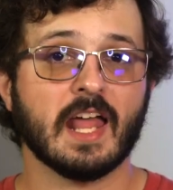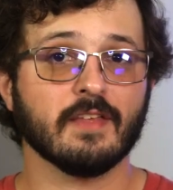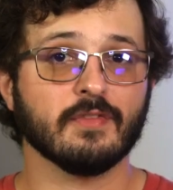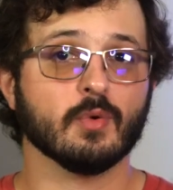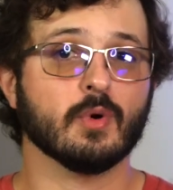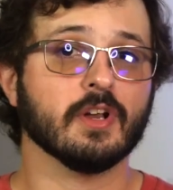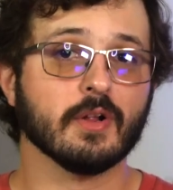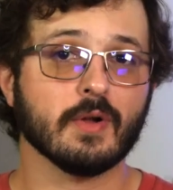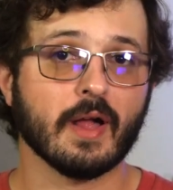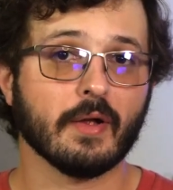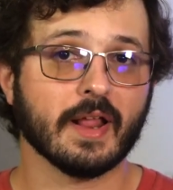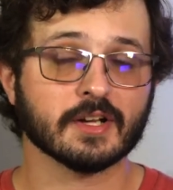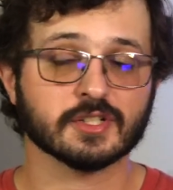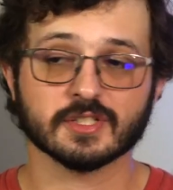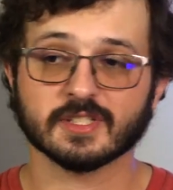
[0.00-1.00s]
And if you want to know
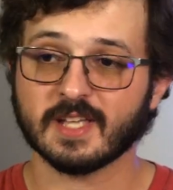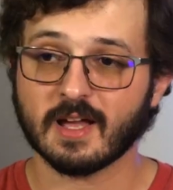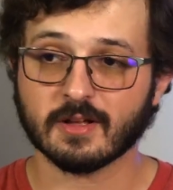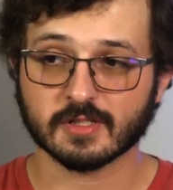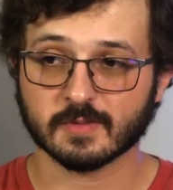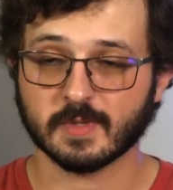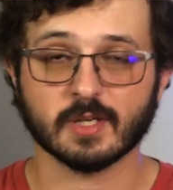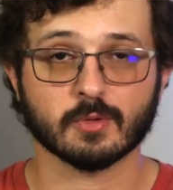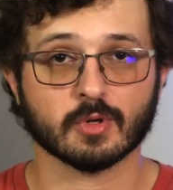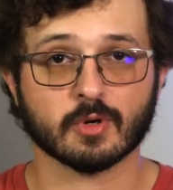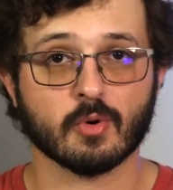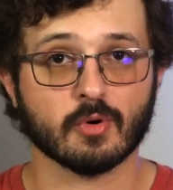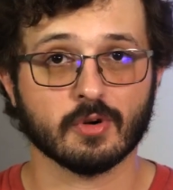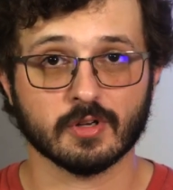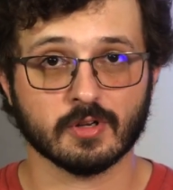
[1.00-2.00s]
how it actually sounds being
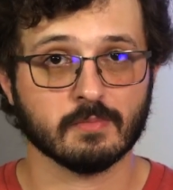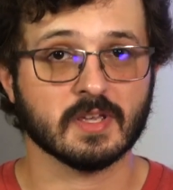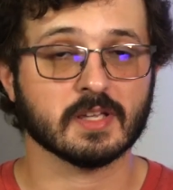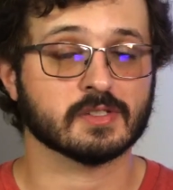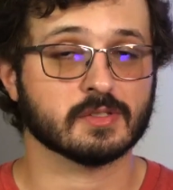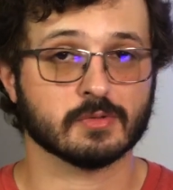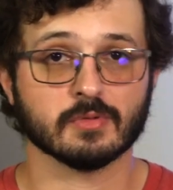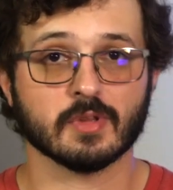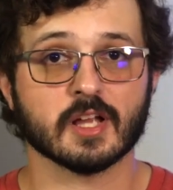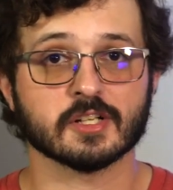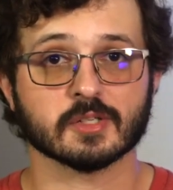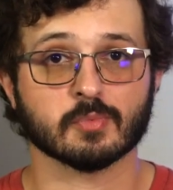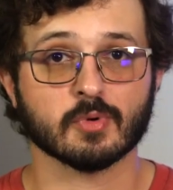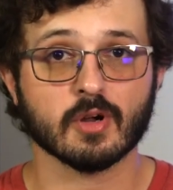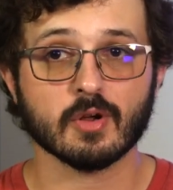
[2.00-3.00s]
recorded and mixed through
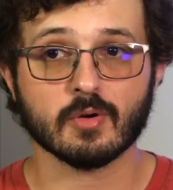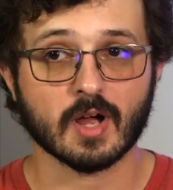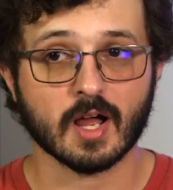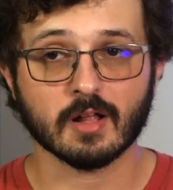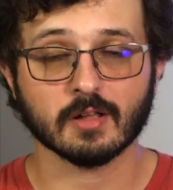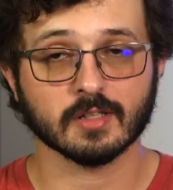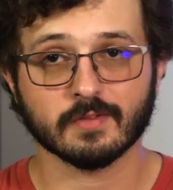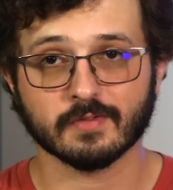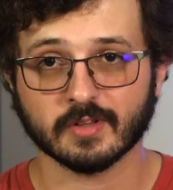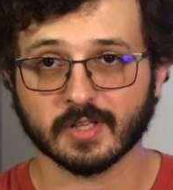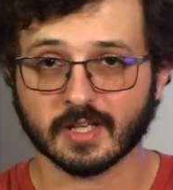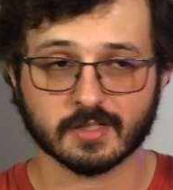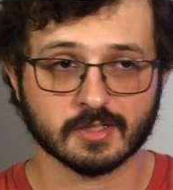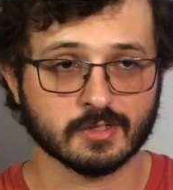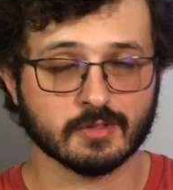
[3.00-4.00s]
Logic Pro, I'll leave a
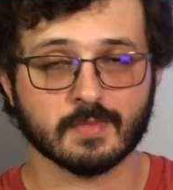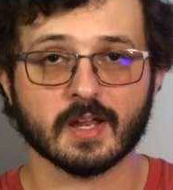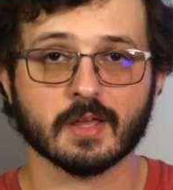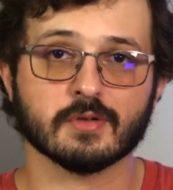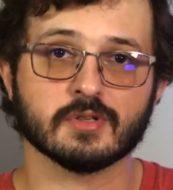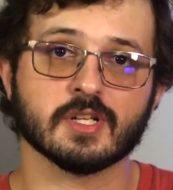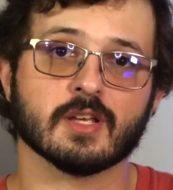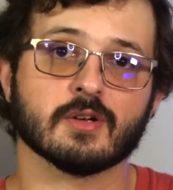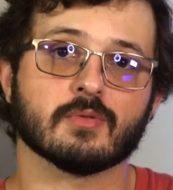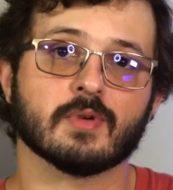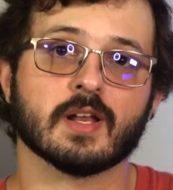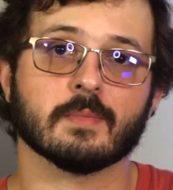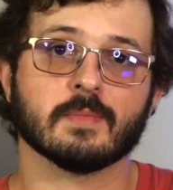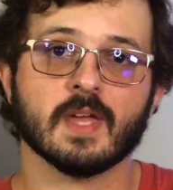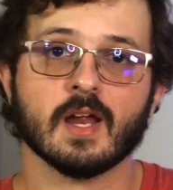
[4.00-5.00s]
link to my other channel
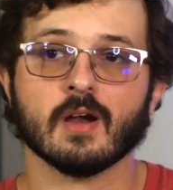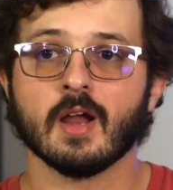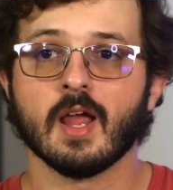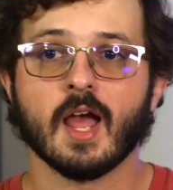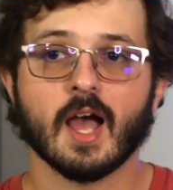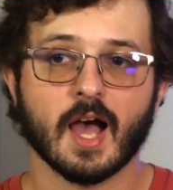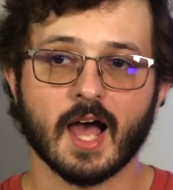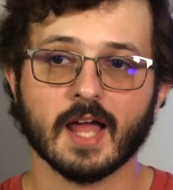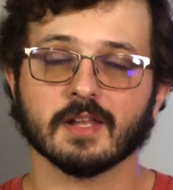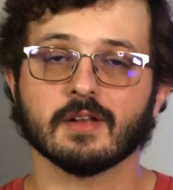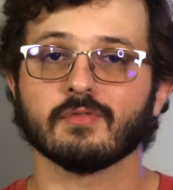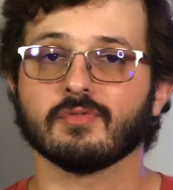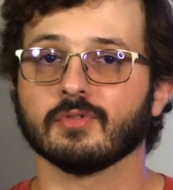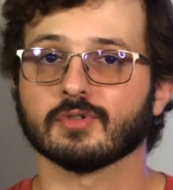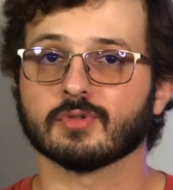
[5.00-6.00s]
right up there. I did
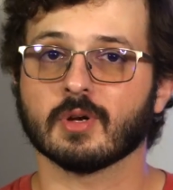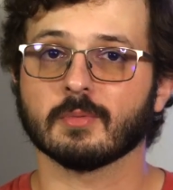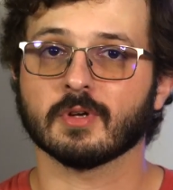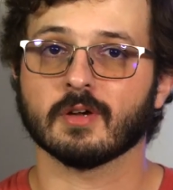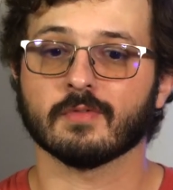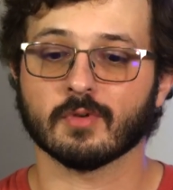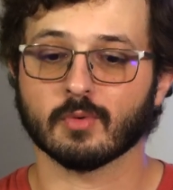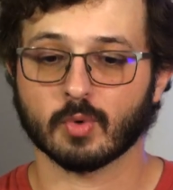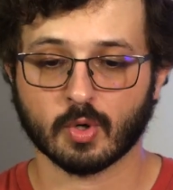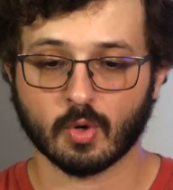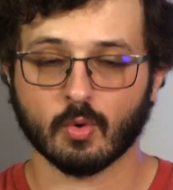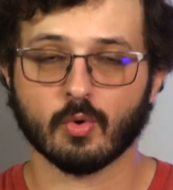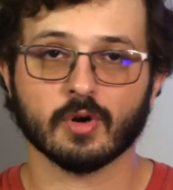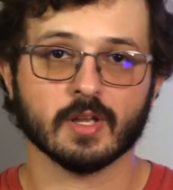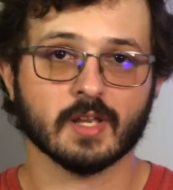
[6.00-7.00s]
a full drum cover
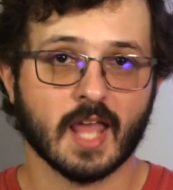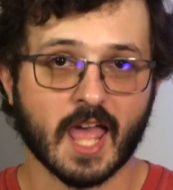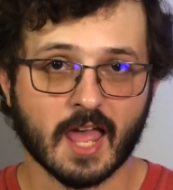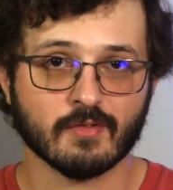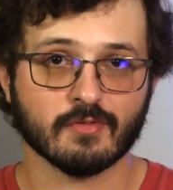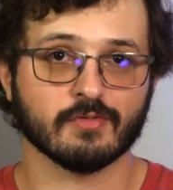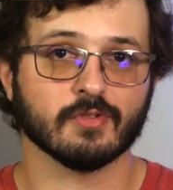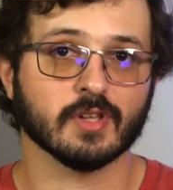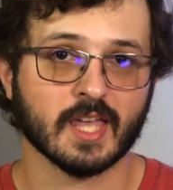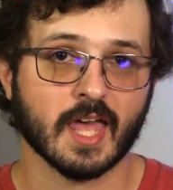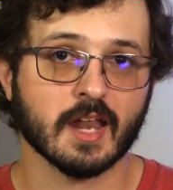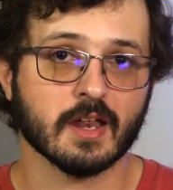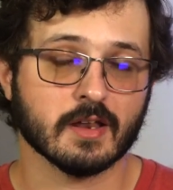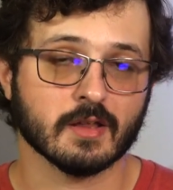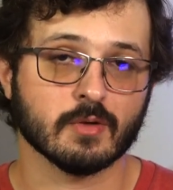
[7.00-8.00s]
recorded and fully
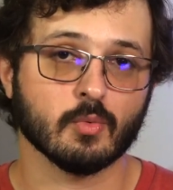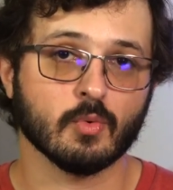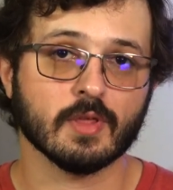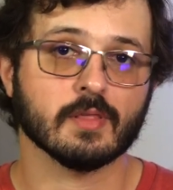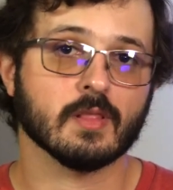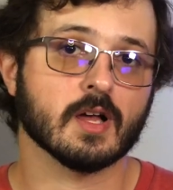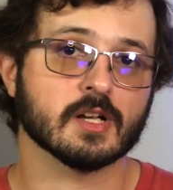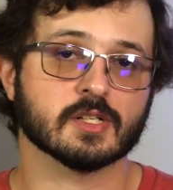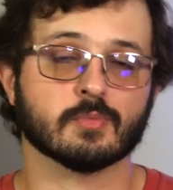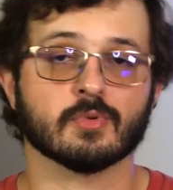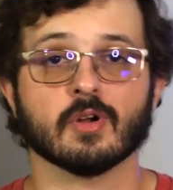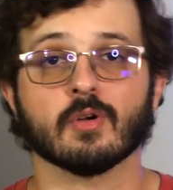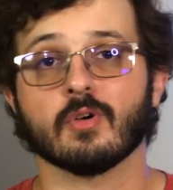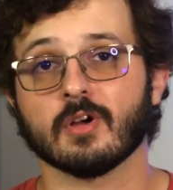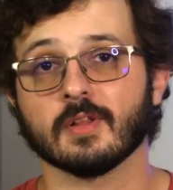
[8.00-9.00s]
edited with Logic
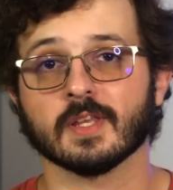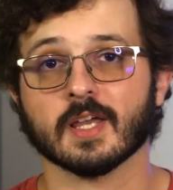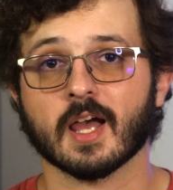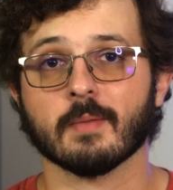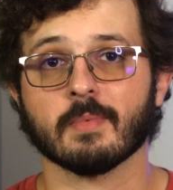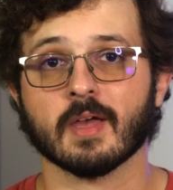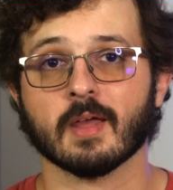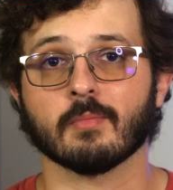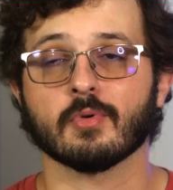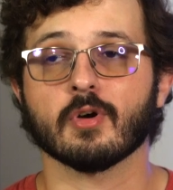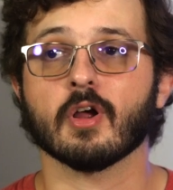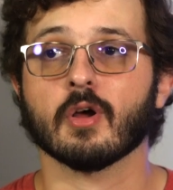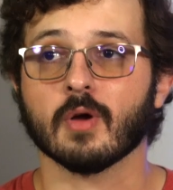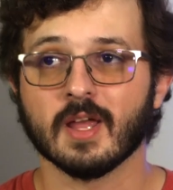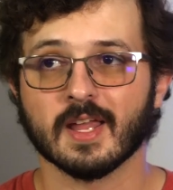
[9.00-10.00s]
Pro on the iPad
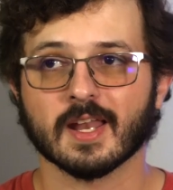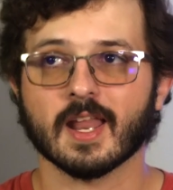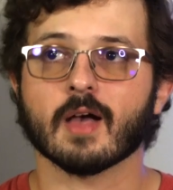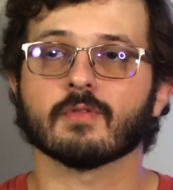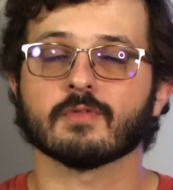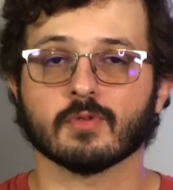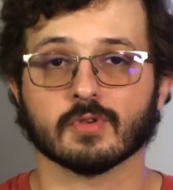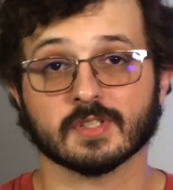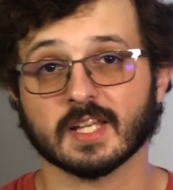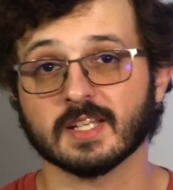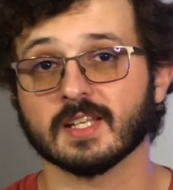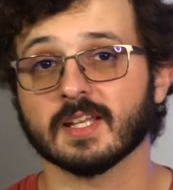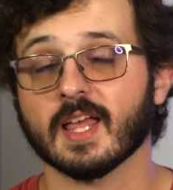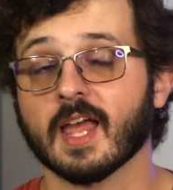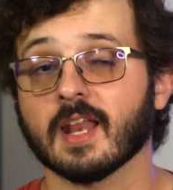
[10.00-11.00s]
Pro. Now, of course, I
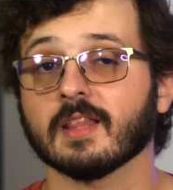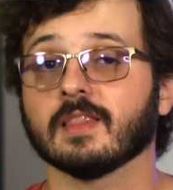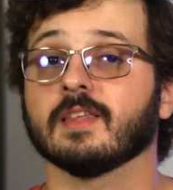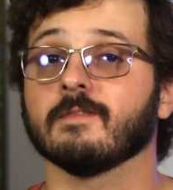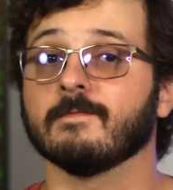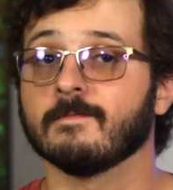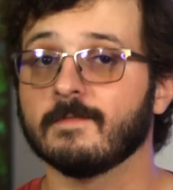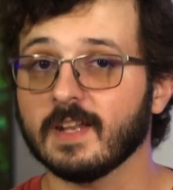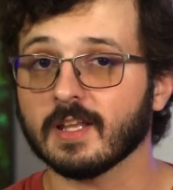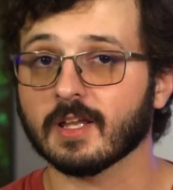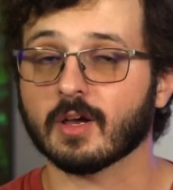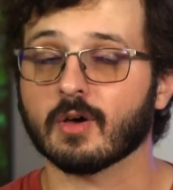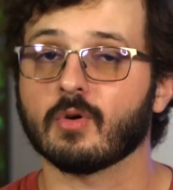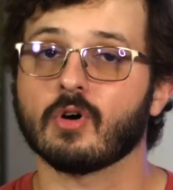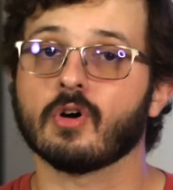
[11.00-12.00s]
did edit the
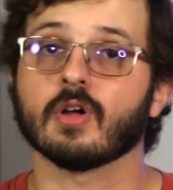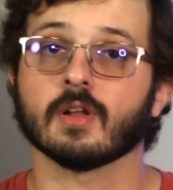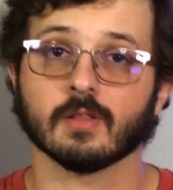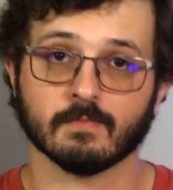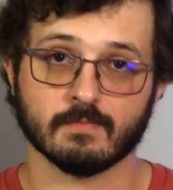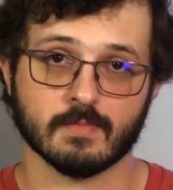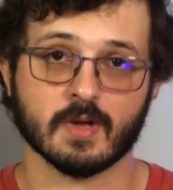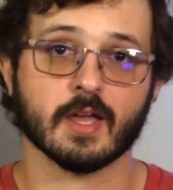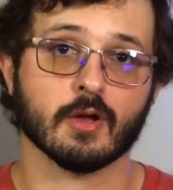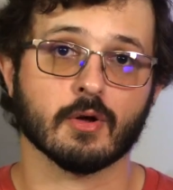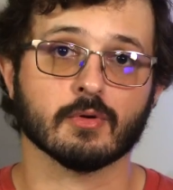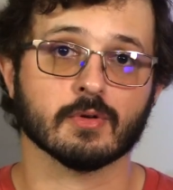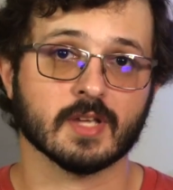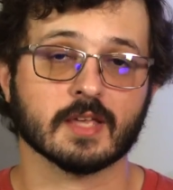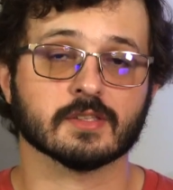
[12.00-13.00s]
video on my
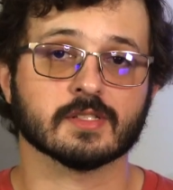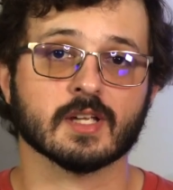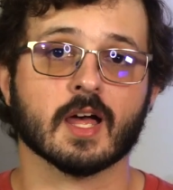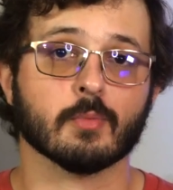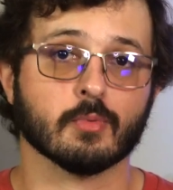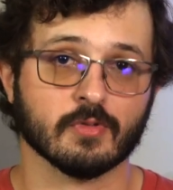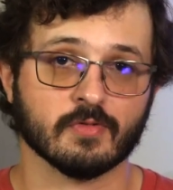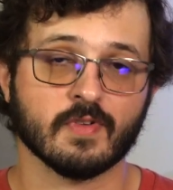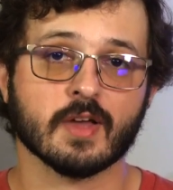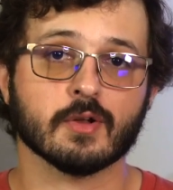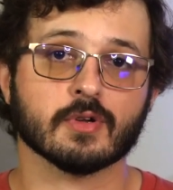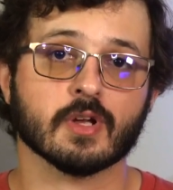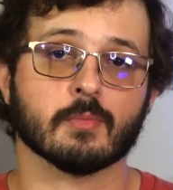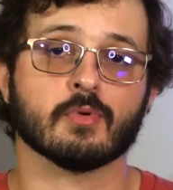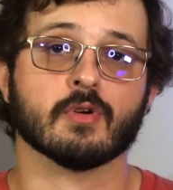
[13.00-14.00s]
own desktop with
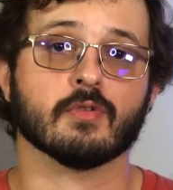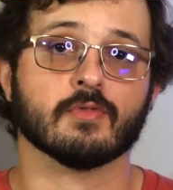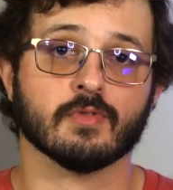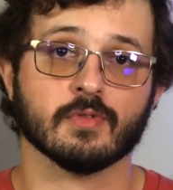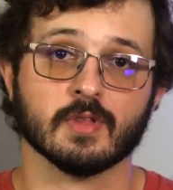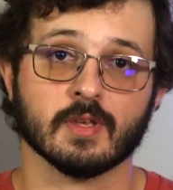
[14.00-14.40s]
Final Cut Pro for